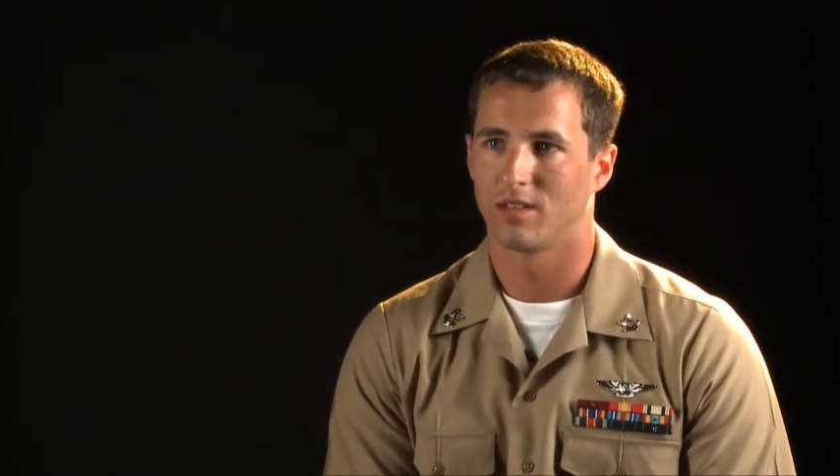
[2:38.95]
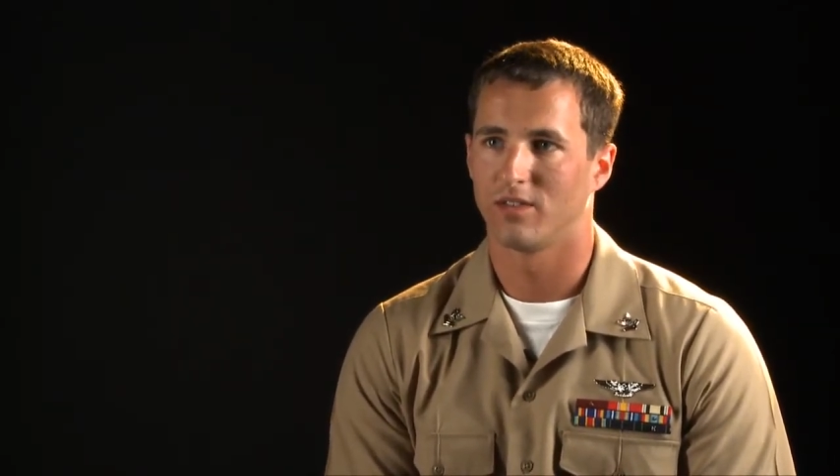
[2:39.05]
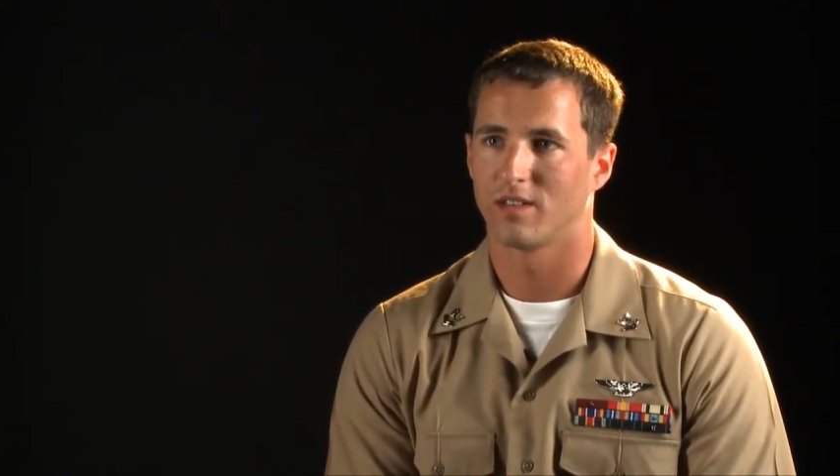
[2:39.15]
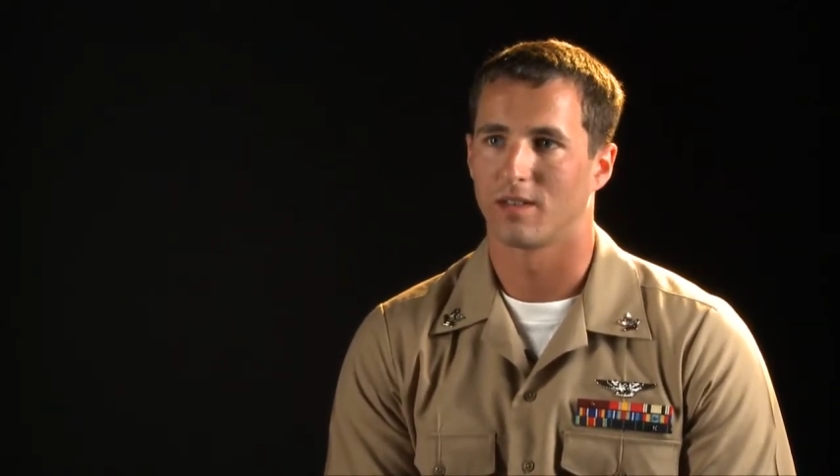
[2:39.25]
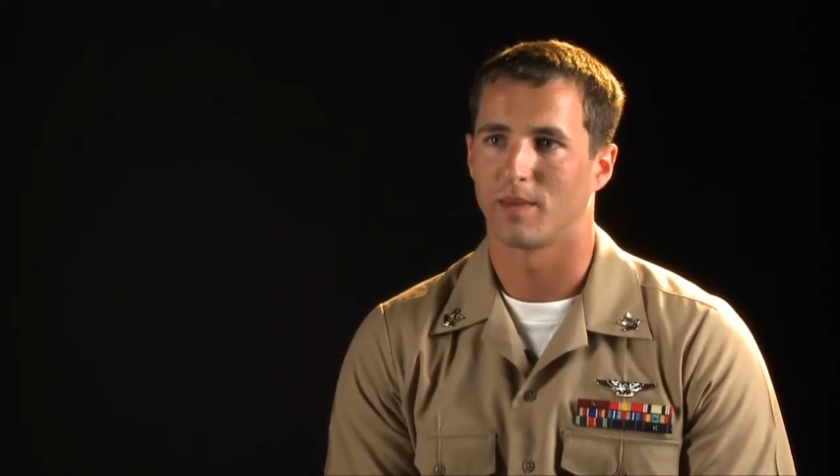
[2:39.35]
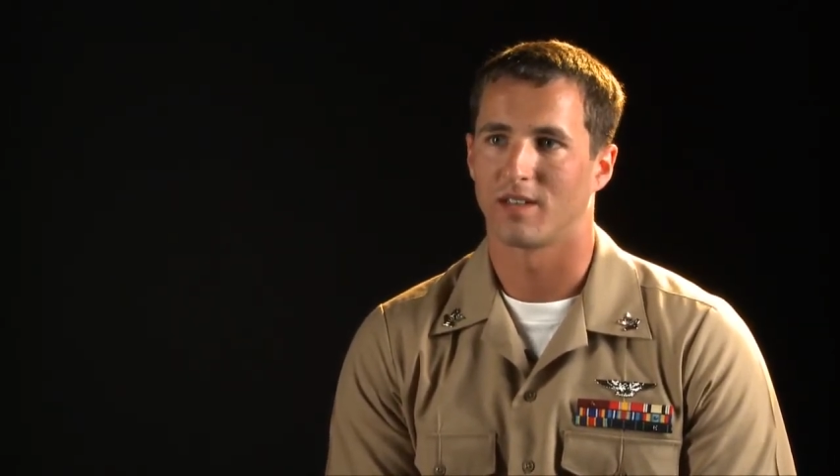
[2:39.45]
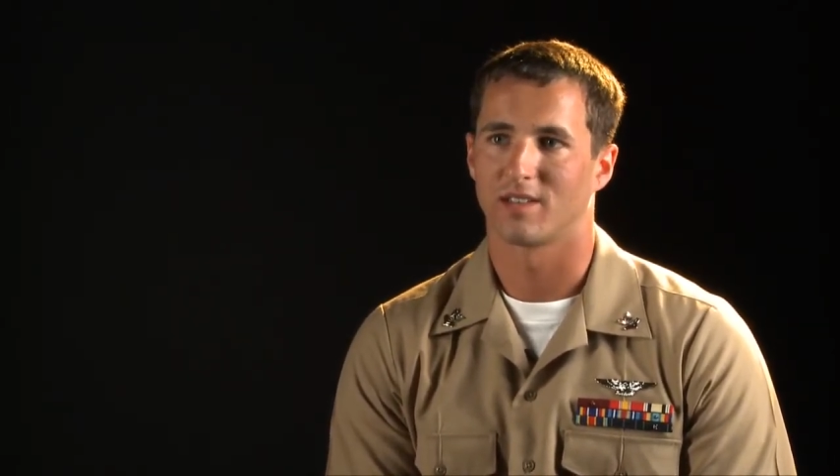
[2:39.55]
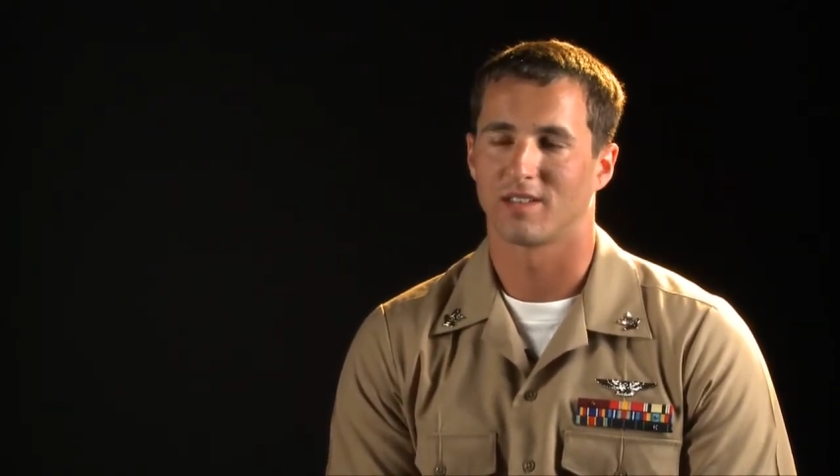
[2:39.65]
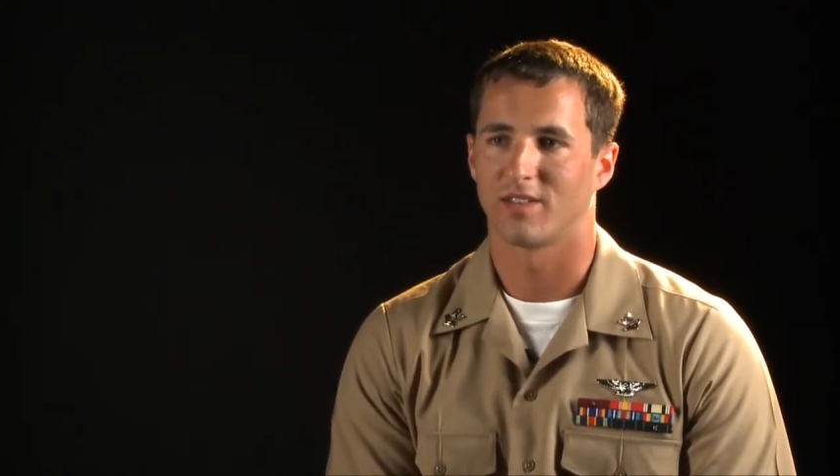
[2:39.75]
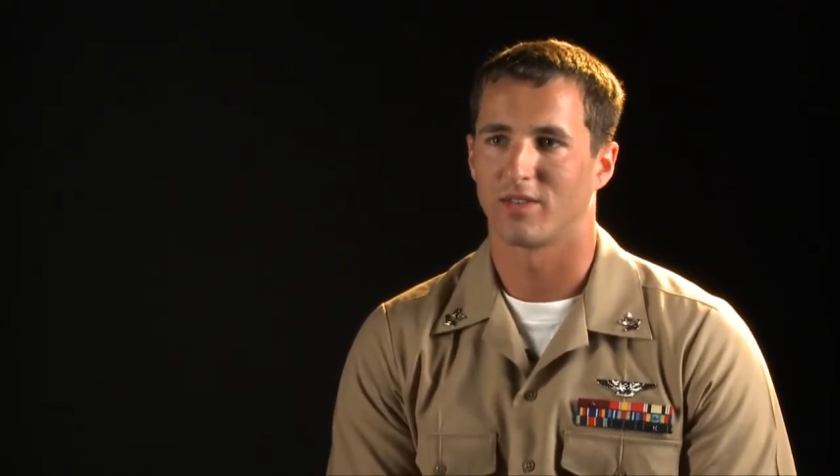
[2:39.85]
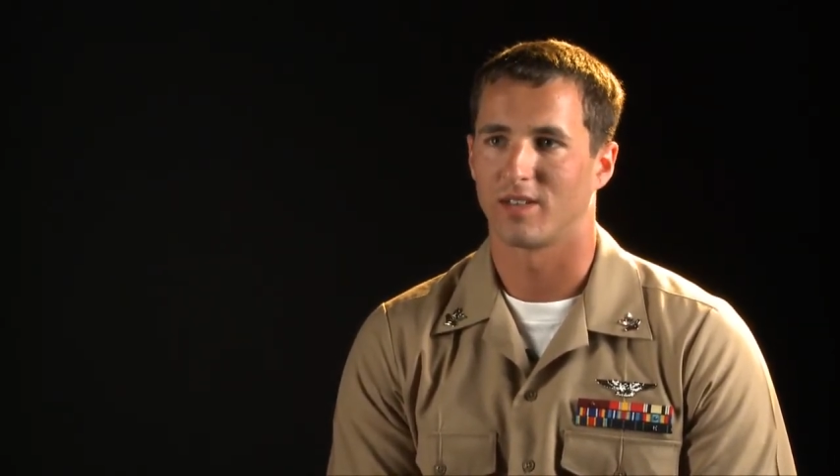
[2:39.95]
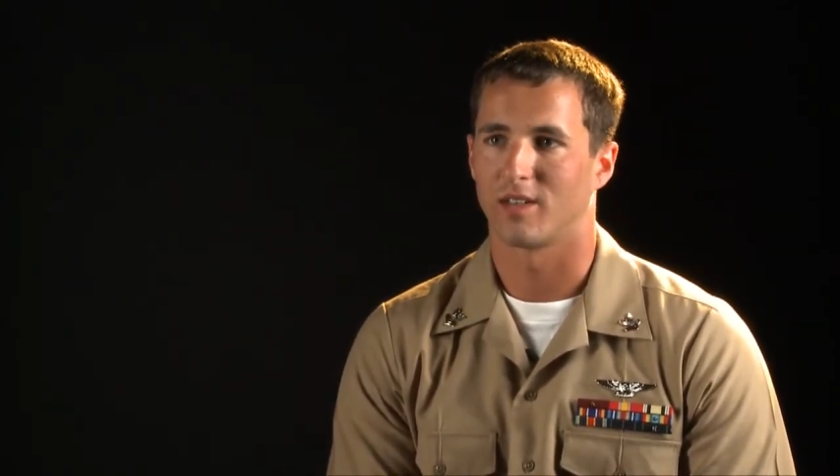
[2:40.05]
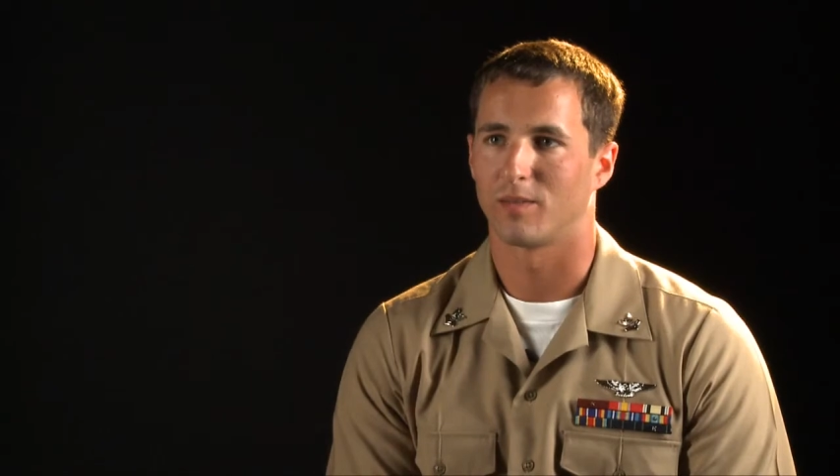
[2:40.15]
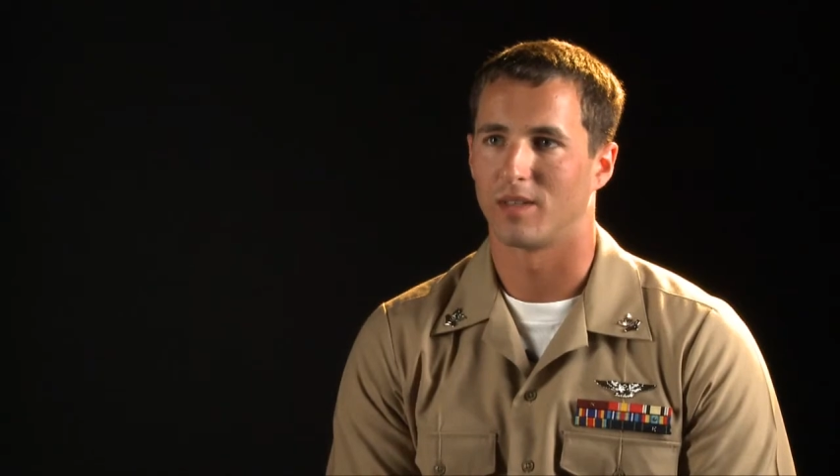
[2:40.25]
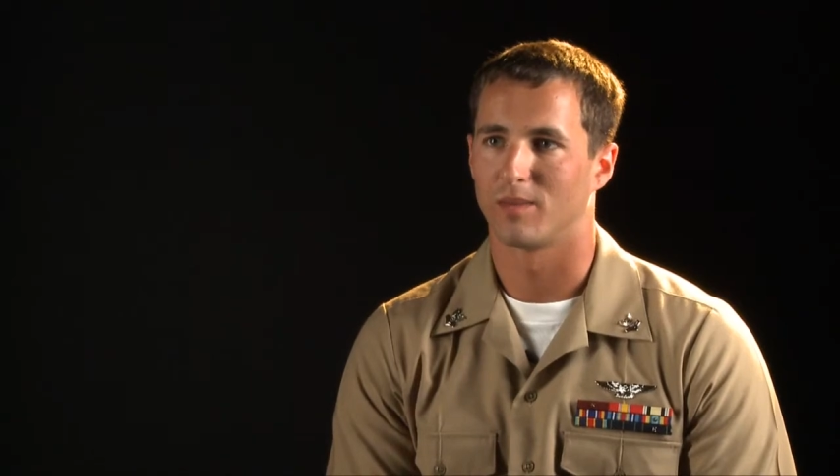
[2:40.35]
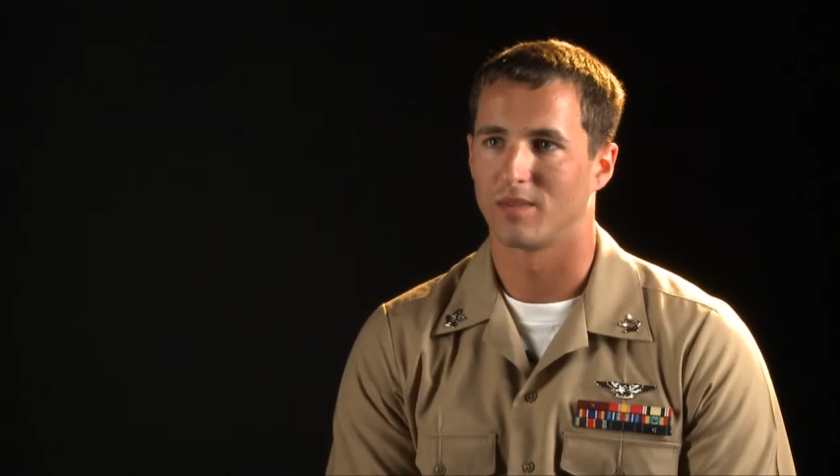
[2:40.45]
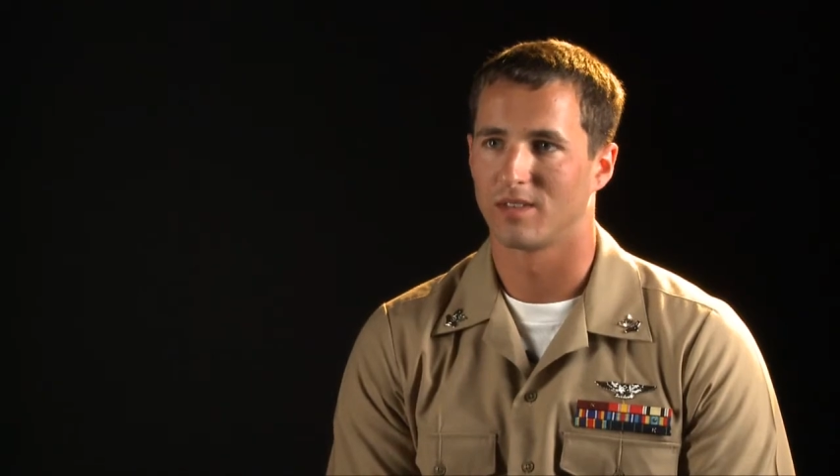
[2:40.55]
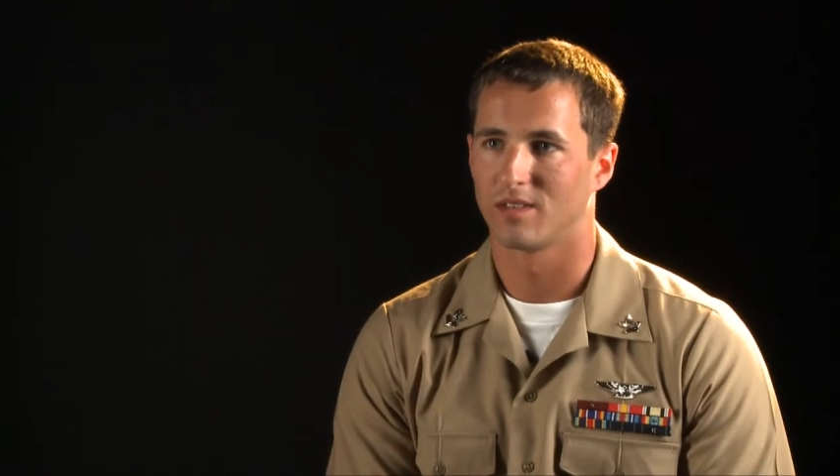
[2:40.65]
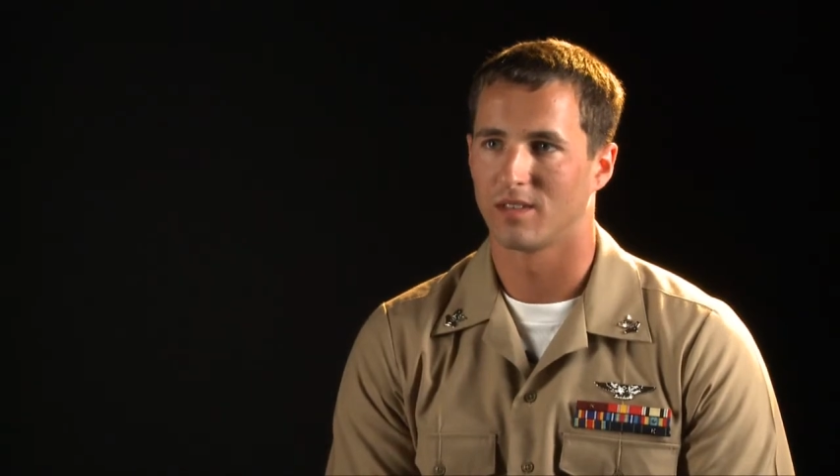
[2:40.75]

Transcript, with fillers: you feel good about yourself when you help people.